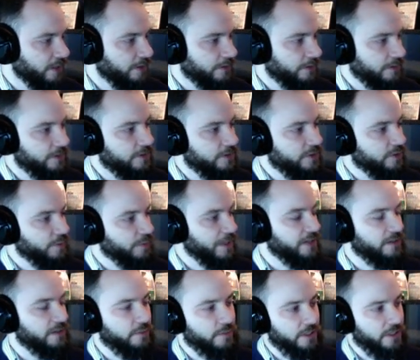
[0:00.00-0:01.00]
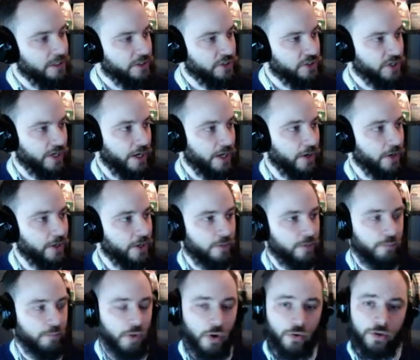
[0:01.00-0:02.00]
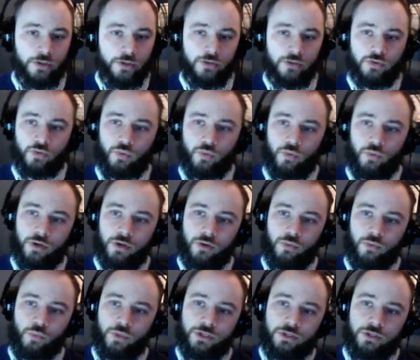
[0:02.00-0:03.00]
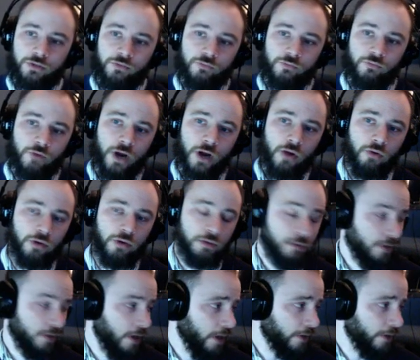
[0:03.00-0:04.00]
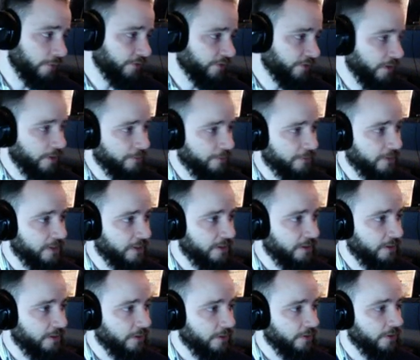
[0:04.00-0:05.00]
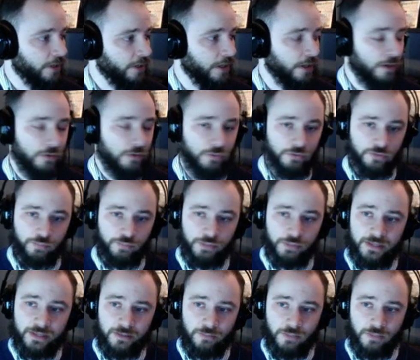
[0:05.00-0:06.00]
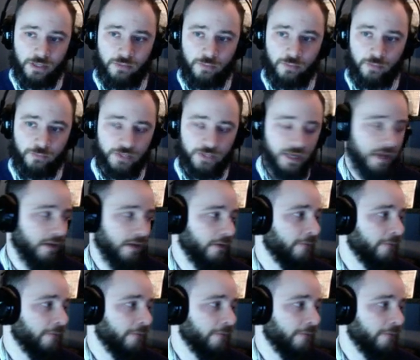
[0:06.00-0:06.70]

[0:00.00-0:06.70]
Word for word: This is meant to be a generic component to where we can route a lot of stuff into here and it'll display the minimum data.